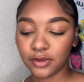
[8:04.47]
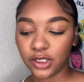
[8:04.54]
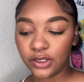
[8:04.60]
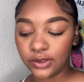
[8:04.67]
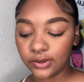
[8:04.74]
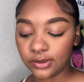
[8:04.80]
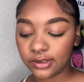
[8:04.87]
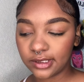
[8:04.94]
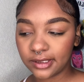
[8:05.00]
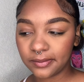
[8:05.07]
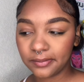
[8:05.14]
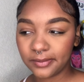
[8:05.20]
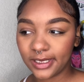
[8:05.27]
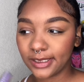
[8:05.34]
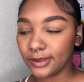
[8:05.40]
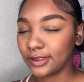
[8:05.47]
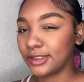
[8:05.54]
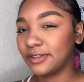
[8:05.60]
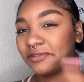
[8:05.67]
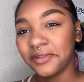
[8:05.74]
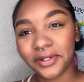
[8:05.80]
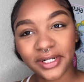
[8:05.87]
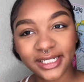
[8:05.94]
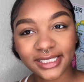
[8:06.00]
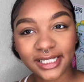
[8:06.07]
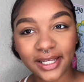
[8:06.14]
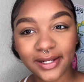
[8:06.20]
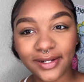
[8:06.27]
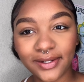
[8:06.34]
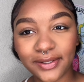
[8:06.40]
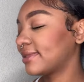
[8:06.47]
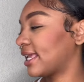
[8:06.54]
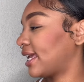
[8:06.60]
Kohl's because there's a Sephora inside of Kohl's.